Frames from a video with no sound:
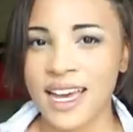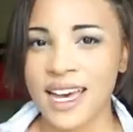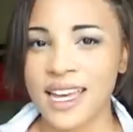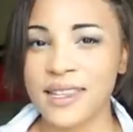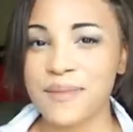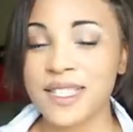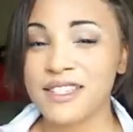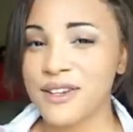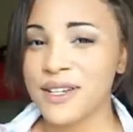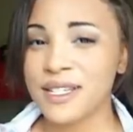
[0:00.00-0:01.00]
And the
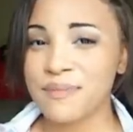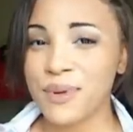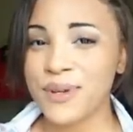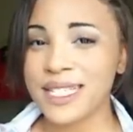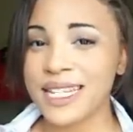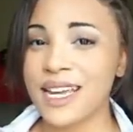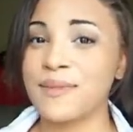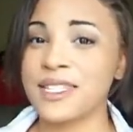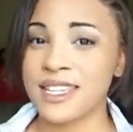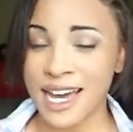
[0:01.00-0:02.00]
mysterious boy's name
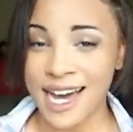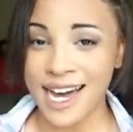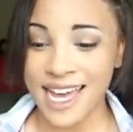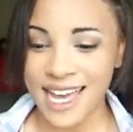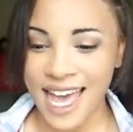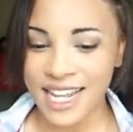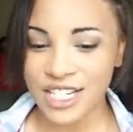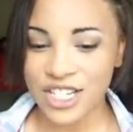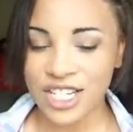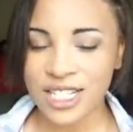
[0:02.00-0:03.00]
is Kai, and
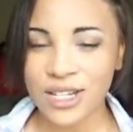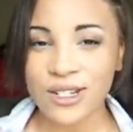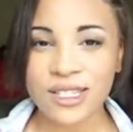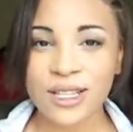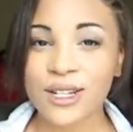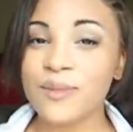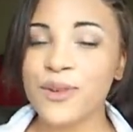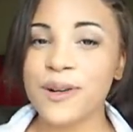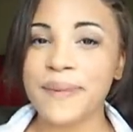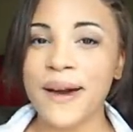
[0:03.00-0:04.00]
she starts to learn
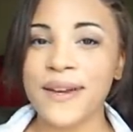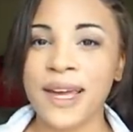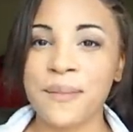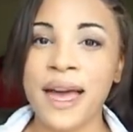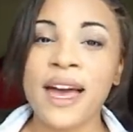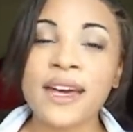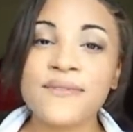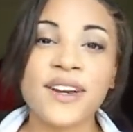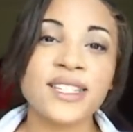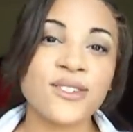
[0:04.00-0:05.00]
more about him
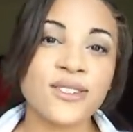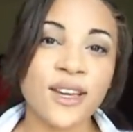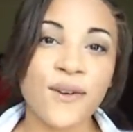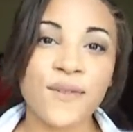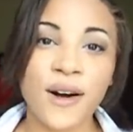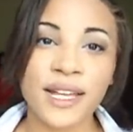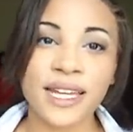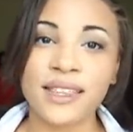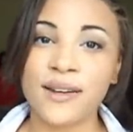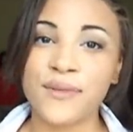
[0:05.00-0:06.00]
and finds herself falling
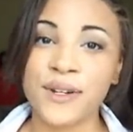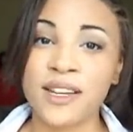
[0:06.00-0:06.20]
in love for